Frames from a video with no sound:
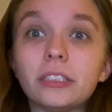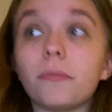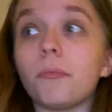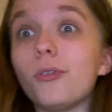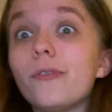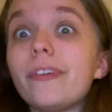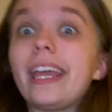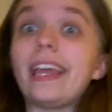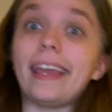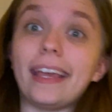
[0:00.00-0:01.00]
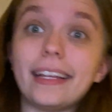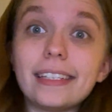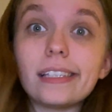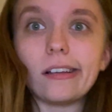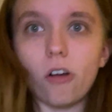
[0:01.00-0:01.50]
move
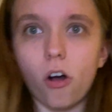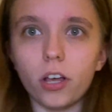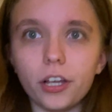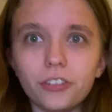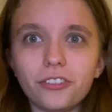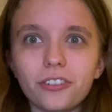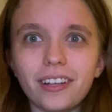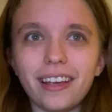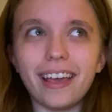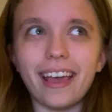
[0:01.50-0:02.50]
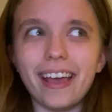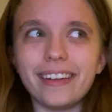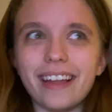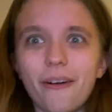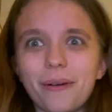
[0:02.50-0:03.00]
into college,
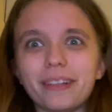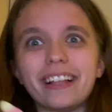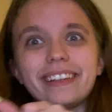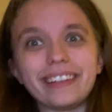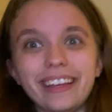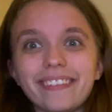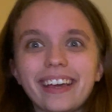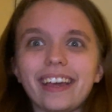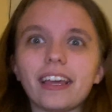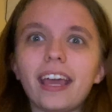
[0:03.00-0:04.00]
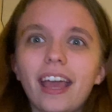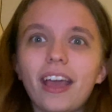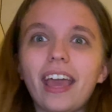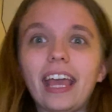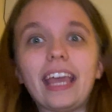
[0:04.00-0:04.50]
and now I'm leaving
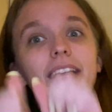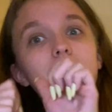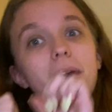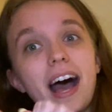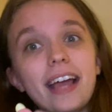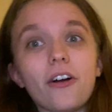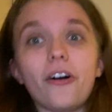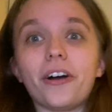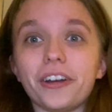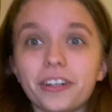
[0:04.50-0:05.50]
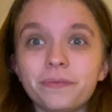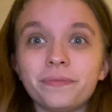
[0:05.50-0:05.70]
in my car.